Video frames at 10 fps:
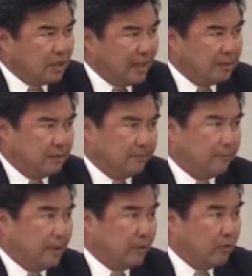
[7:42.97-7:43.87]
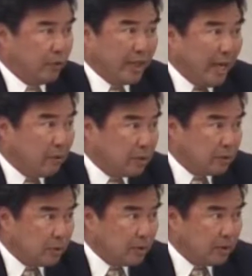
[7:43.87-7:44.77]
That's what, 3 hours
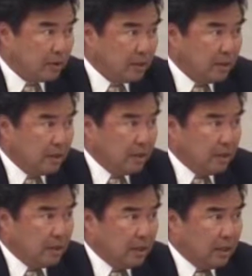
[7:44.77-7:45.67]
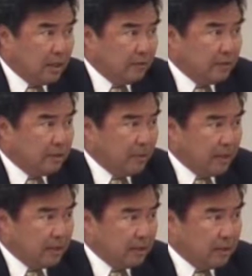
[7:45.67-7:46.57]
worth of
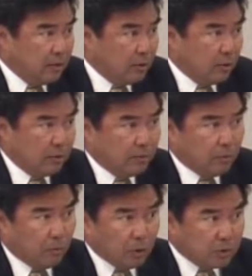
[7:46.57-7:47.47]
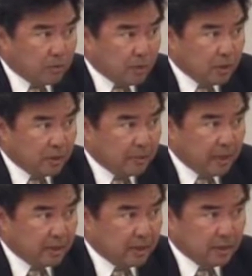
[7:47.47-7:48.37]
inspection or multiple
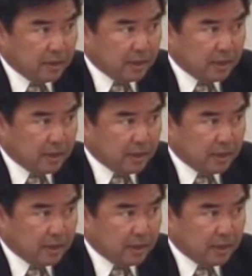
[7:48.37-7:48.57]
inspections?